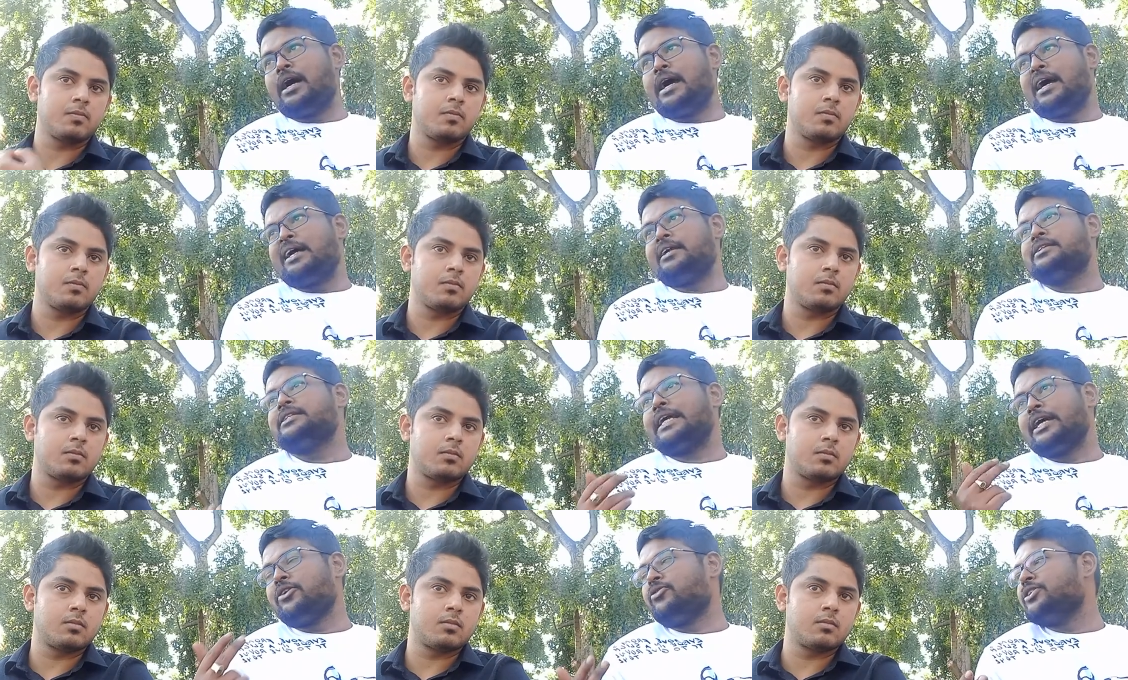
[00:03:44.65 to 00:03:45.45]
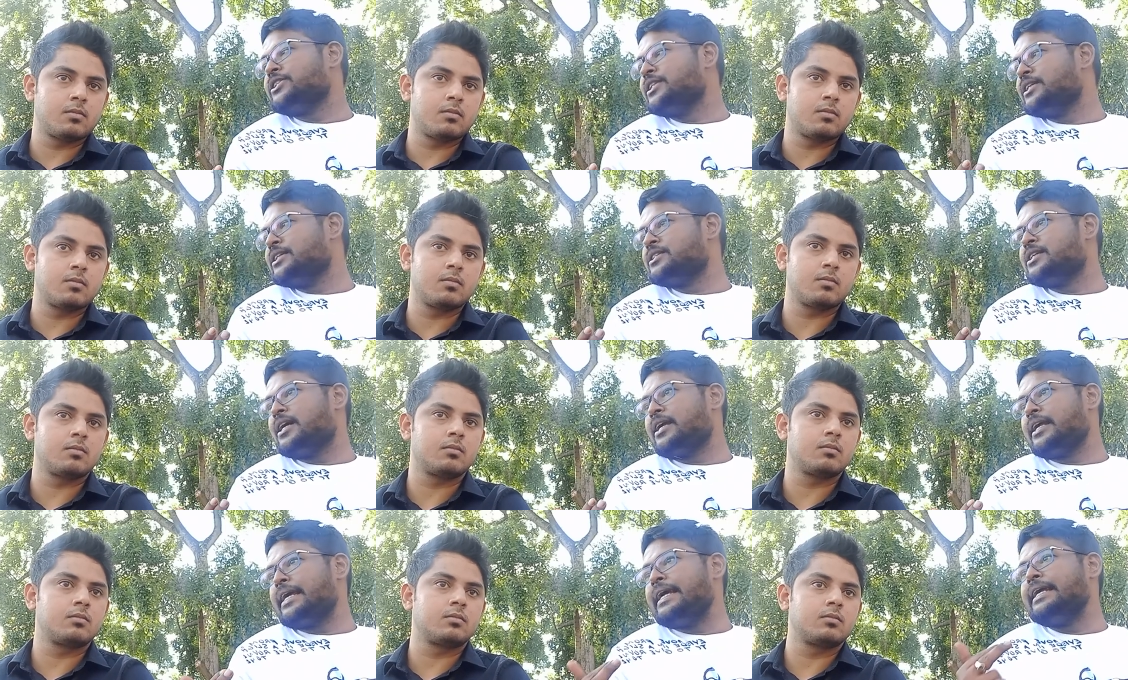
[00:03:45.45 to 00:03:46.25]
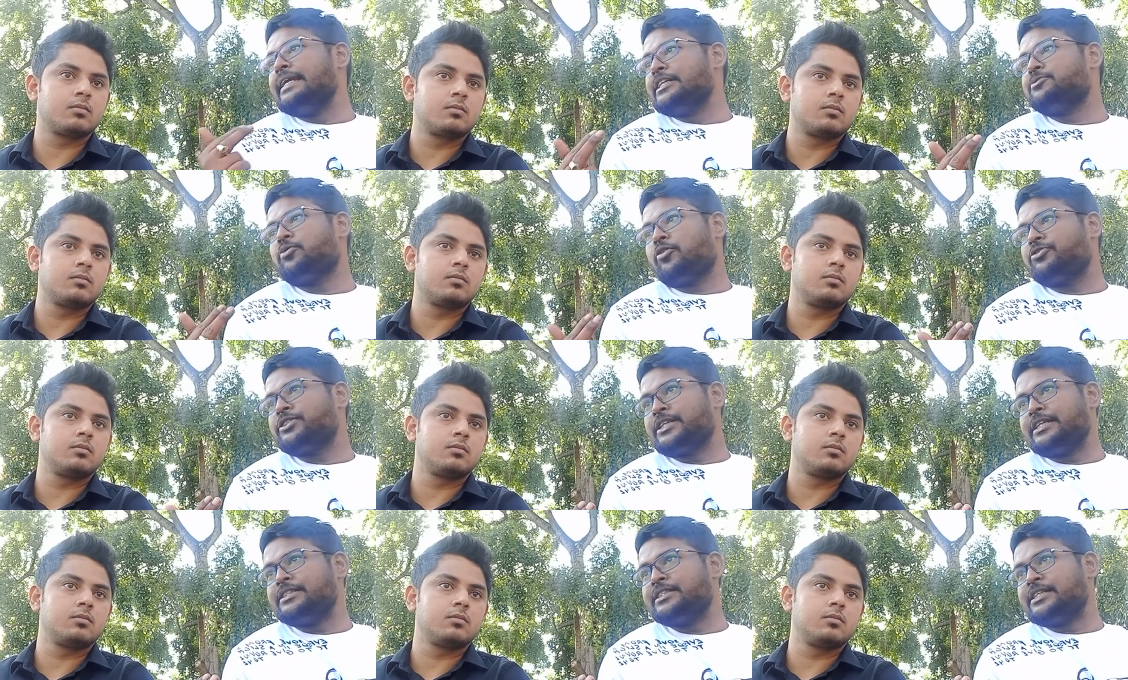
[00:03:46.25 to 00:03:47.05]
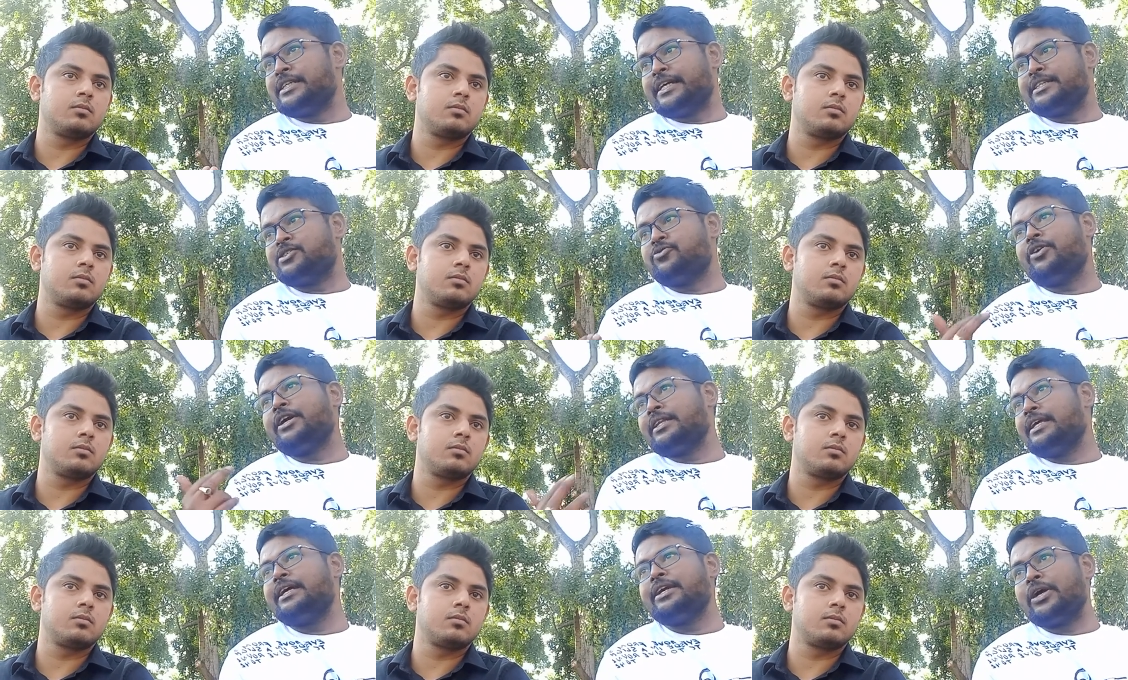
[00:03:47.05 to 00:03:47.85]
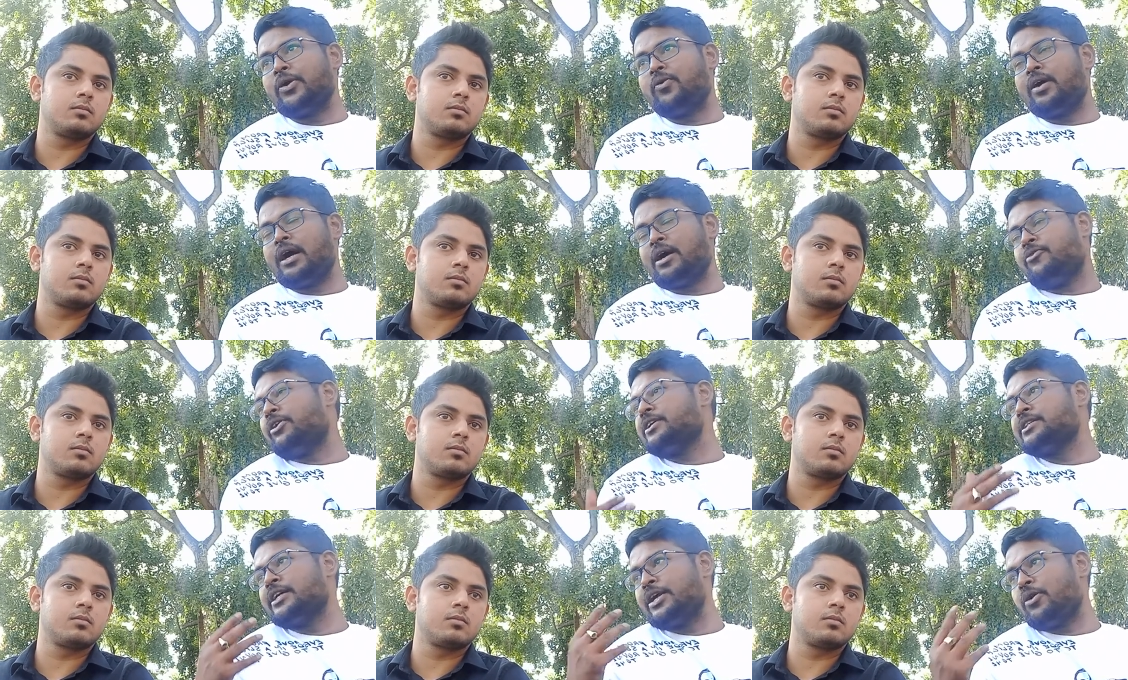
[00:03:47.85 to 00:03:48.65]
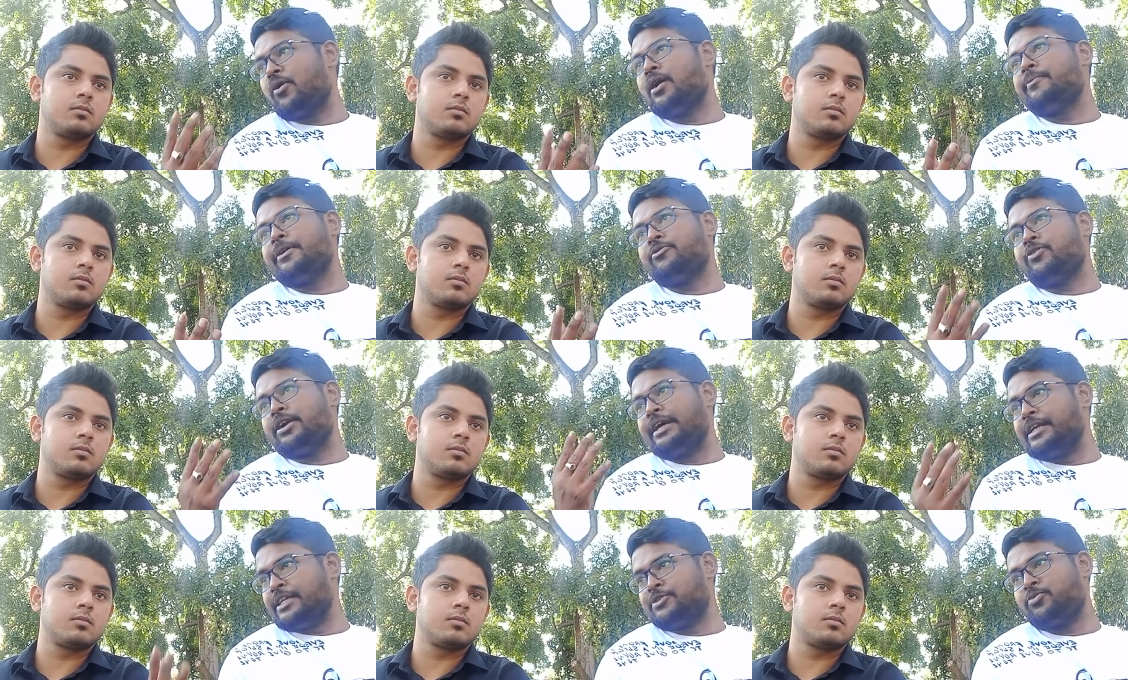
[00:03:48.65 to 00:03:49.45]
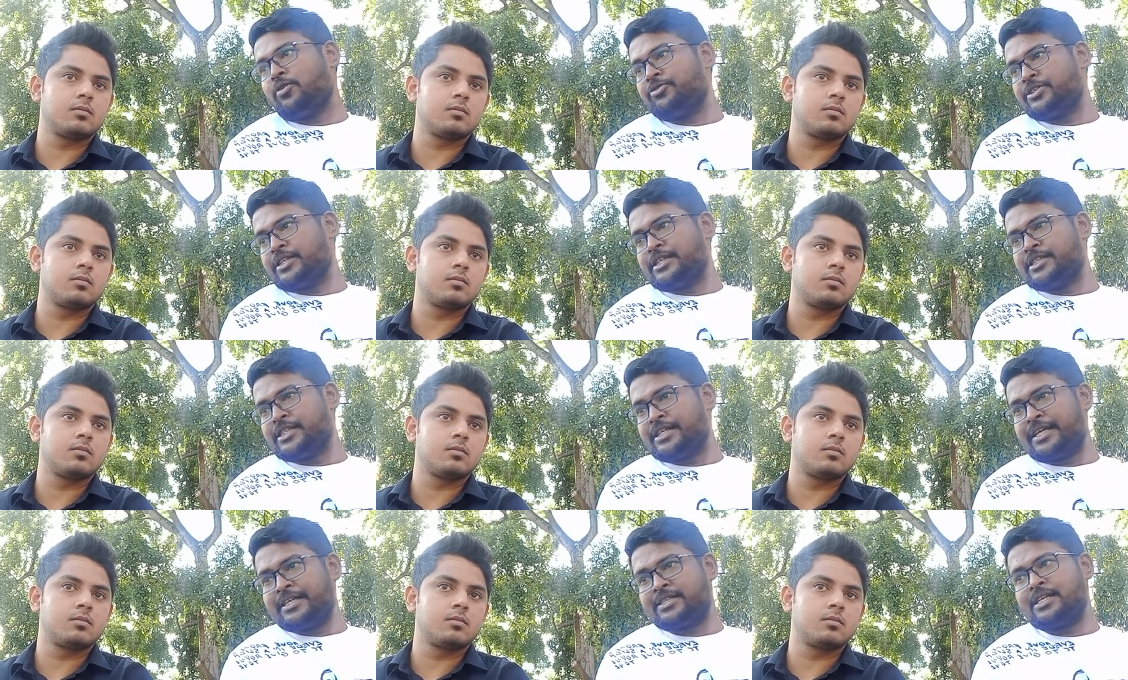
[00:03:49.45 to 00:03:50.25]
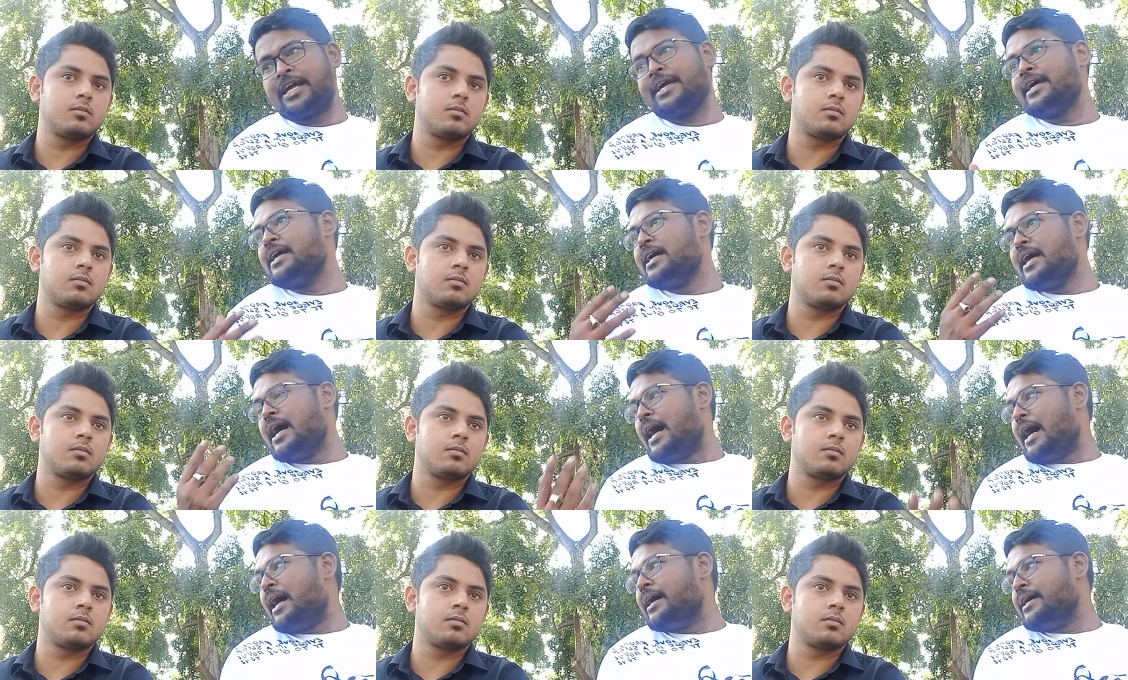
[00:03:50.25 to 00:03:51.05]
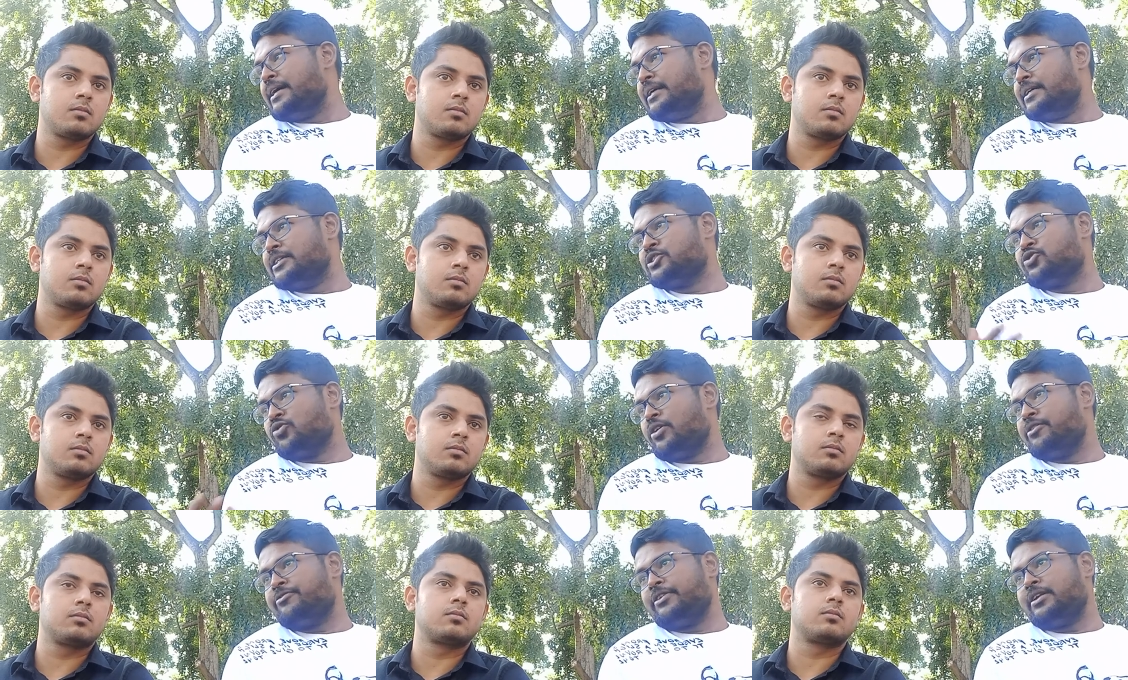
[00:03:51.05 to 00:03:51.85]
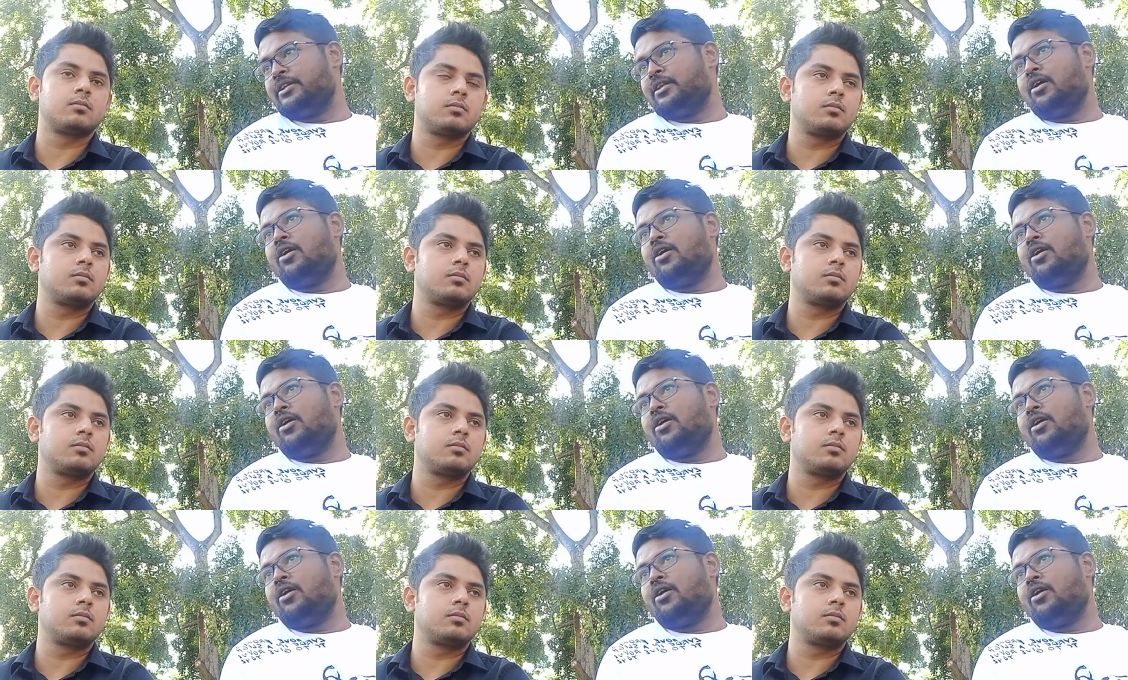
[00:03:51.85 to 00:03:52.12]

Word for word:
Speaker 1: And second question is that English proficiency test. What is the requirement for English proficiency test like IELTS, TOEFL,